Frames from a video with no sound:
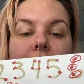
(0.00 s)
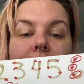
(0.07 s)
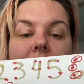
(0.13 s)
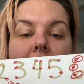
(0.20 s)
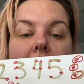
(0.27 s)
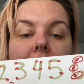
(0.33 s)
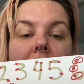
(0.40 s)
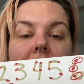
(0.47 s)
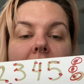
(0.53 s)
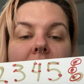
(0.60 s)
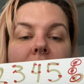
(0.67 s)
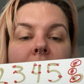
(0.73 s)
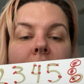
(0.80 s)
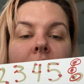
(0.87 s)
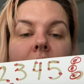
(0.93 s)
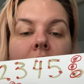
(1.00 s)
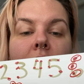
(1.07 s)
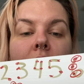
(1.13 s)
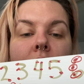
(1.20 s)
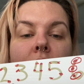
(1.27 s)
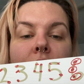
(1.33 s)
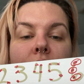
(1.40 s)
5,
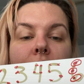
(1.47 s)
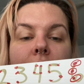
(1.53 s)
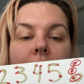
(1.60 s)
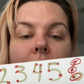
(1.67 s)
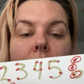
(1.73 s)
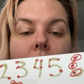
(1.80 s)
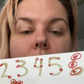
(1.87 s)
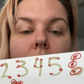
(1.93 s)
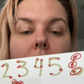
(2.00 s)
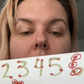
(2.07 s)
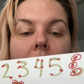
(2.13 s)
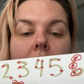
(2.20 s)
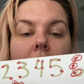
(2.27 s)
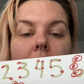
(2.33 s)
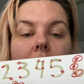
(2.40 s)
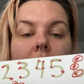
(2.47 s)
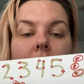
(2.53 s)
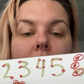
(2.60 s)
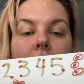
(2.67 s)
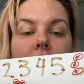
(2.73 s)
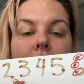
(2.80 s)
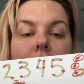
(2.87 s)
4,
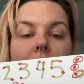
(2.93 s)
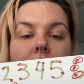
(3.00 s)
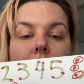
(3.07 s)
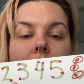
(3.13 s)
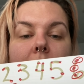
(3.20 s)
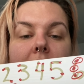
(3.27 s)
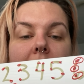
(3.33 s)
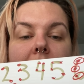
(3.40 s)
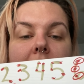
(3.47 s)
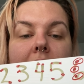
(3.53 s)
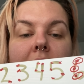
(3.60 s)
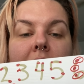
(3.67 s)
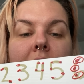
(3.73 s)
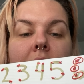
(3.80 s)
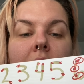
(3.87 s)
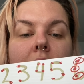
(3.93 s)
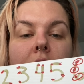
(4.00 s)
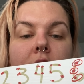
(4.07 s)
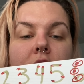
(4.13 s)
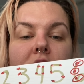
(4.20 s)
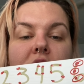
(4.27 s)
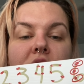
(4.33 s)
3,
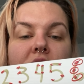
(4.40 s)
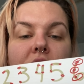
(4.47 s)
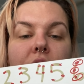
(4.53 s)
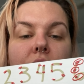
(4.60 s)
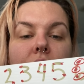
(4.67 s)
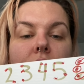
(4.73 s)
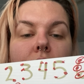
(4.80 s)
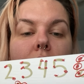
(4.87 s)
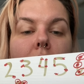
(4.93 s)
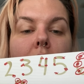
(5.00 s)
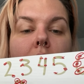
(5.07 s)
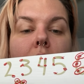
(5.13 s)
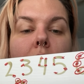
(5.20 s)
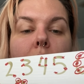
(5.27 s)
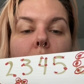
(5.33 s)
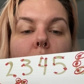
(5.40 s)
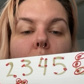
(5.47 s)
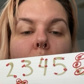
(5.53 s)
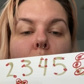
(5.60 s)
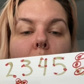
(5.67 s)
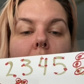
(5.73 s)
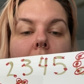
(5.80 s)
2,
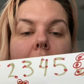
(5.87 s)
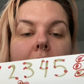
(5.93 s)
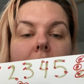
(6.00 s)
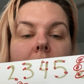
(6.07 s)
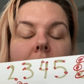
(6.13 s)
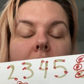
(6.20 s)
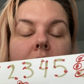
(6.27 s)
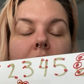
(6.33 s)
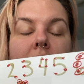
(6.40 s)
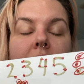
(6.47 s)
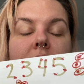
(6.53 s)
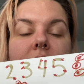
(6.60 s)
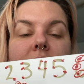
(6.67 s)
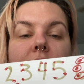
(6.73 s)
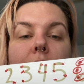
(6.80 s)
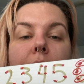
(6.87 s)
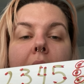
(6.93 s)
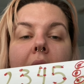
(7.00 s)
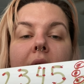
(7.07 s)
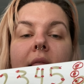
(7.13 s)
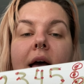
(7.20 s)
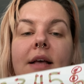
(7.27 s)
1. So
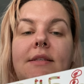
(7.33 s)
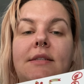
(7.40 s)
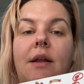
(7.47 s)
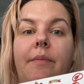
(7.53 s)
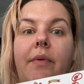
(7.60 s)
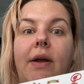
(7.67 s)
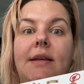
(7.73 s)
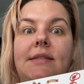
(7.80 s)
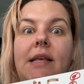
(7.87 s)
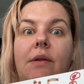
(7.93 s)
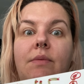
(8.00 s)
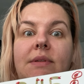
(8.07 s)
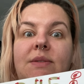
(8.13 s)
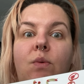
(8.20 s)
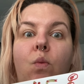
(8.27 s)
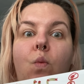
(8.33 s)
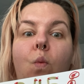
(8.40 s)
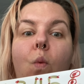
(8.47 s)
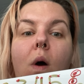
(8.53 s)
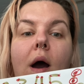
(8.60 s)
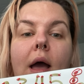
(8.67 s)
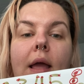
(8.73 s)
my last number I said was
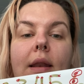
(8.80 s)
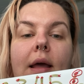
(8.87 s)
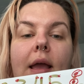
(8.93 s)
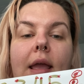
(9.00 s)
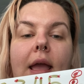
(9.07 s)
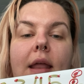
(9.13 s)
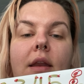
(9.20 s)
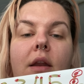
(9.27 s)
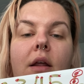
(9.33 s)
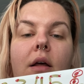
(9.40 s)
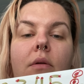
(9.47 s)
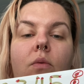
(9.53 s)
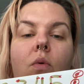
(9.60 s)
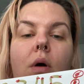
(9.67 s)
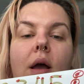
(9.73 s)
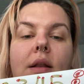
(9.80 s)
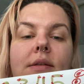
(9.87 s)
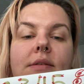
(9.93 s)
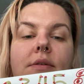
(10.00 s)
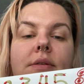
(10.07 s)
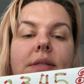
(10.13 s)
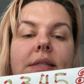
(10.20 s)
1. I ended on 1.
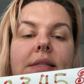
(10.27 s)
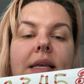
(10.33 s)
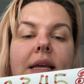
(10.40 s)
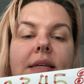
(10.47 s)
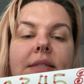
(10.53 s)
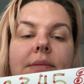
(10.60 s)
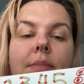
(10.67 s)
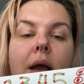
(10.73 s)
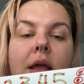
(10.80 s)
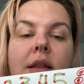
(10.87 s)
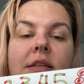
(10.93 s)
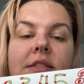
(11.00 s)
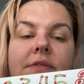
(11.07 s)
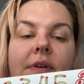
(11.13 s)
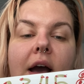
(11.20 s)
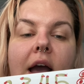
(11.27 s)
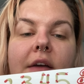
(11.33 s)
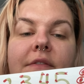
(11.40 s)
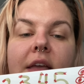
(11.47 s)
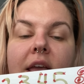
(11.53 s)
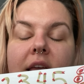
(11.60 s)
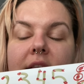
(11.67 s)
So 6 minus
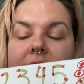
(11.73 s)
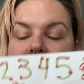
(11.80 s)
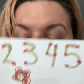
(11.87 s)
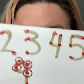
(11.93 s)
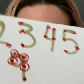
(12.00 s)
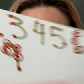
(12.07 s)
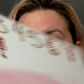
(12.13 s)
5 is